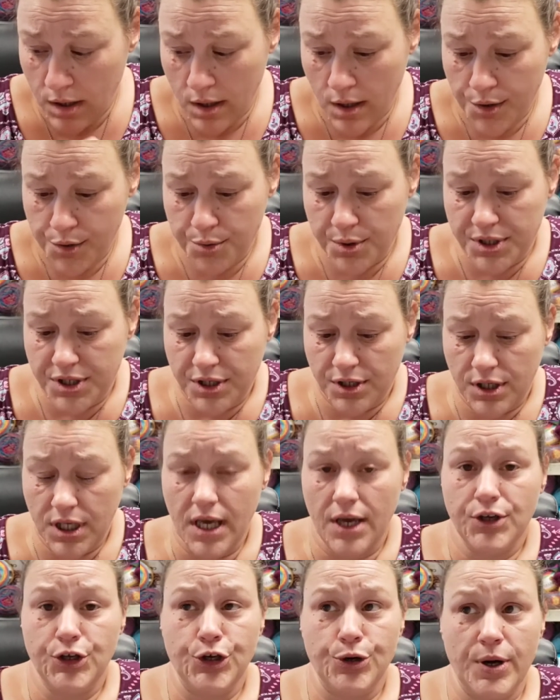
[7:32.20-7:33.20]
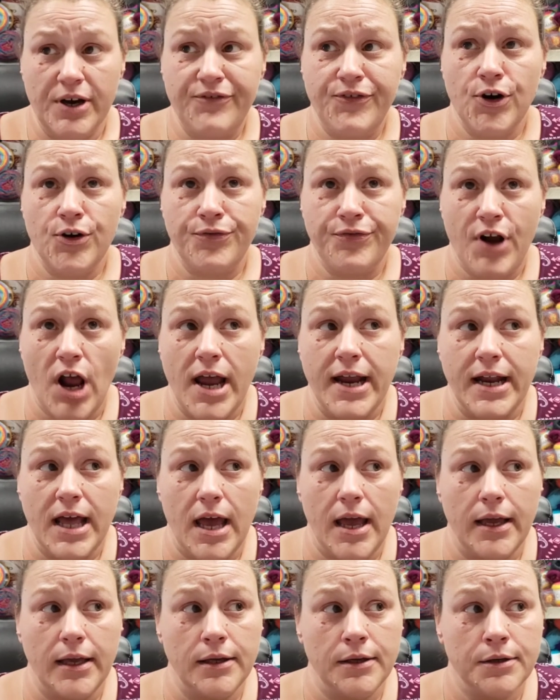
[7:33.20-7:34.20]
With the, yeah, UFO
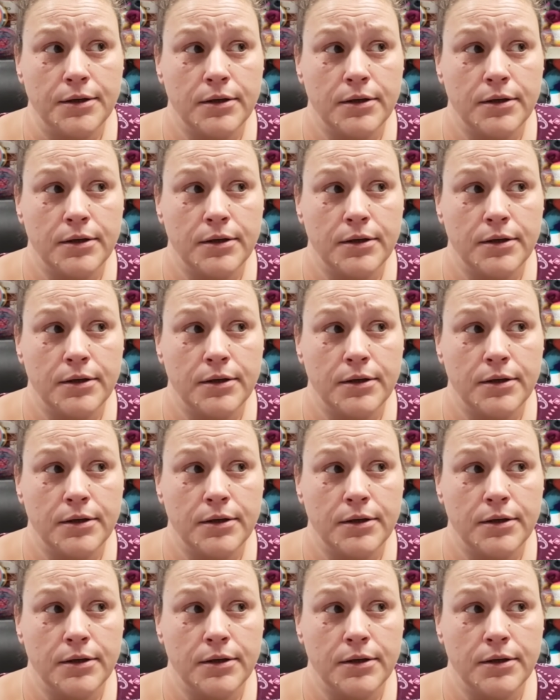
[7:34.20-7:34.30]
Friday.